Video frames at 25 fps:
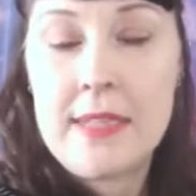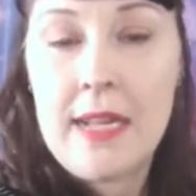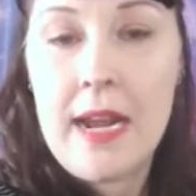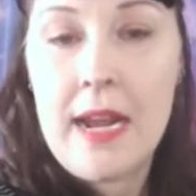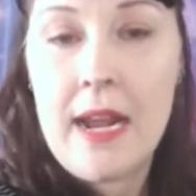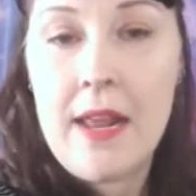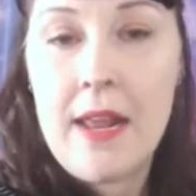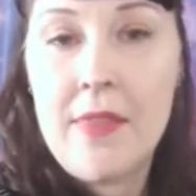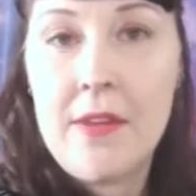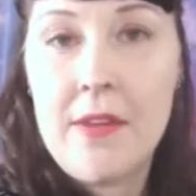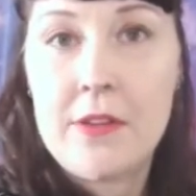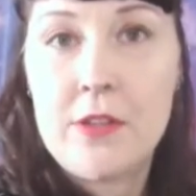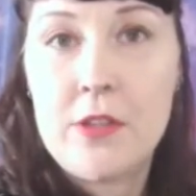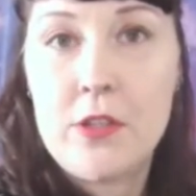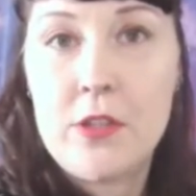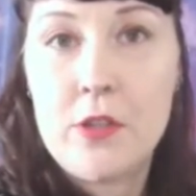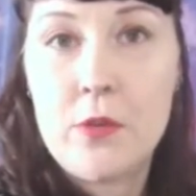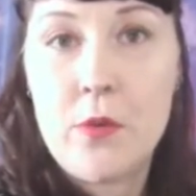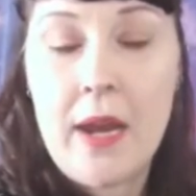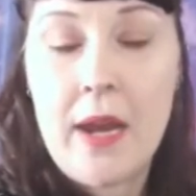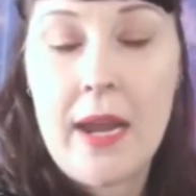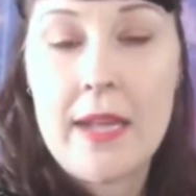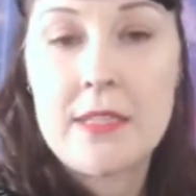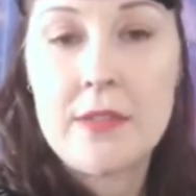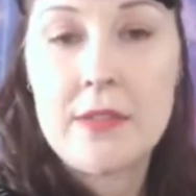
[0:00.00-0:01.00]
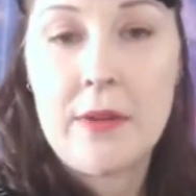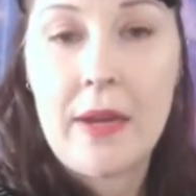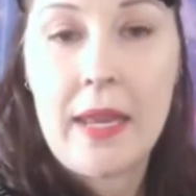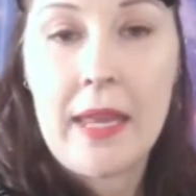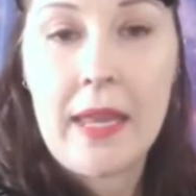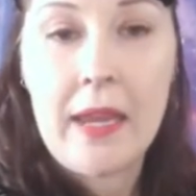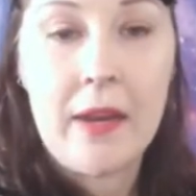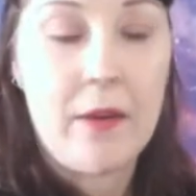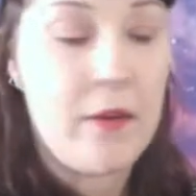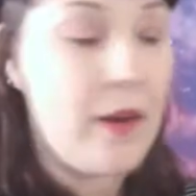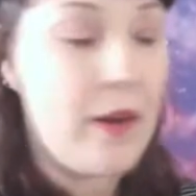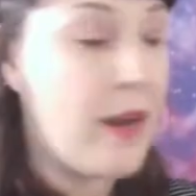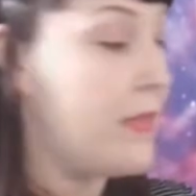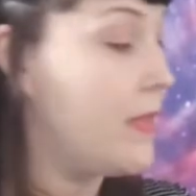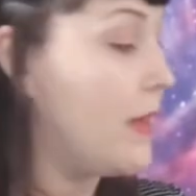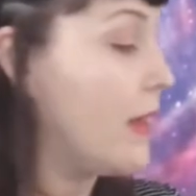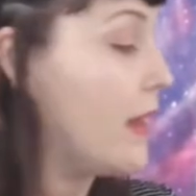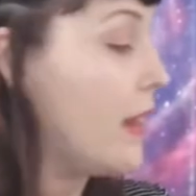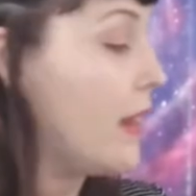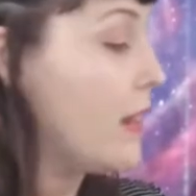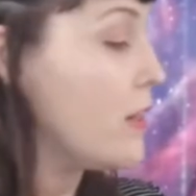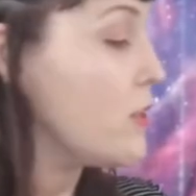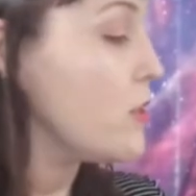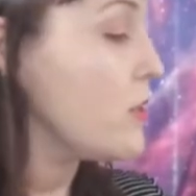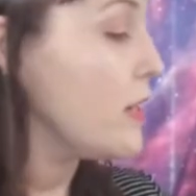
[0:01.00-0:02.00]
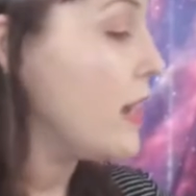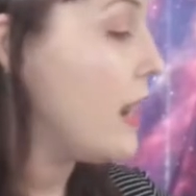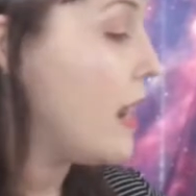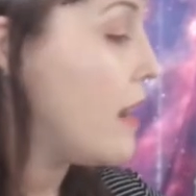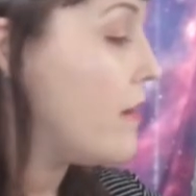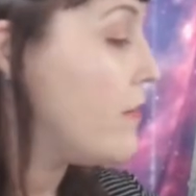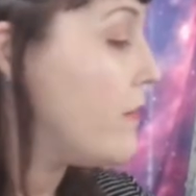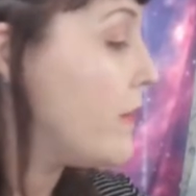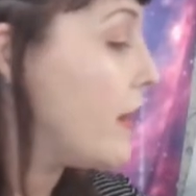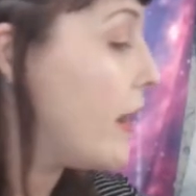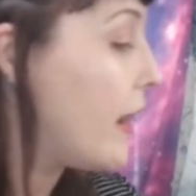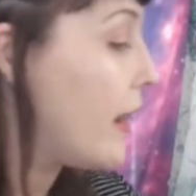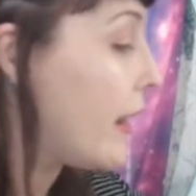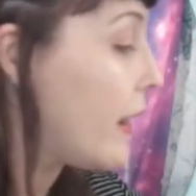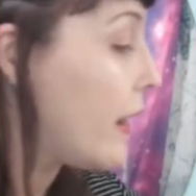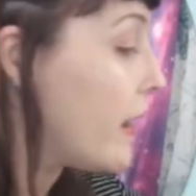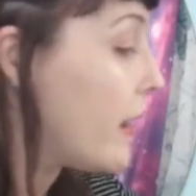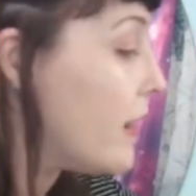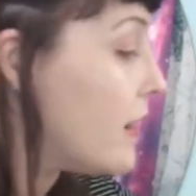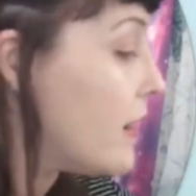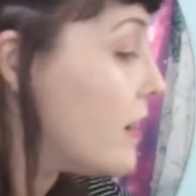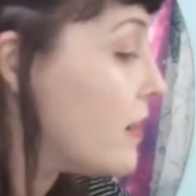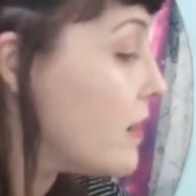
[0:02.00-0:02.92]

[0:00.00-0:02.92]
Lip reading: add their two eyes right here, and they actually have a